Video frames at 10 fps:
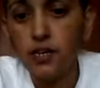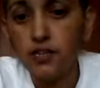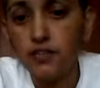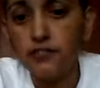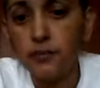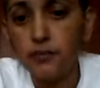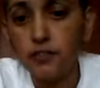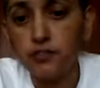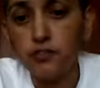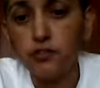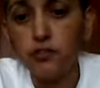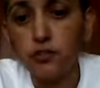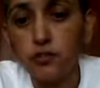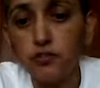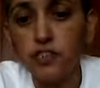If a person is
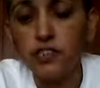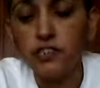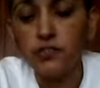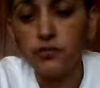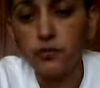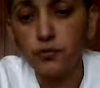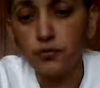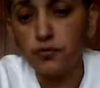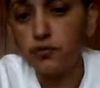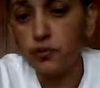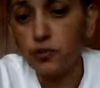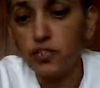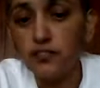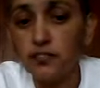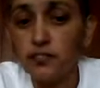on vacation for 4
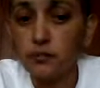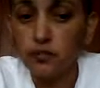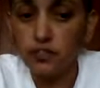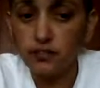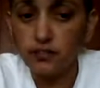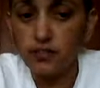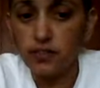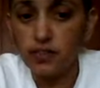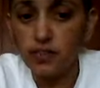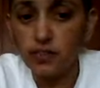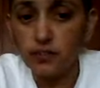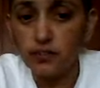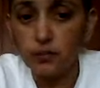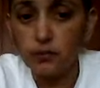days and somebody is taking care of the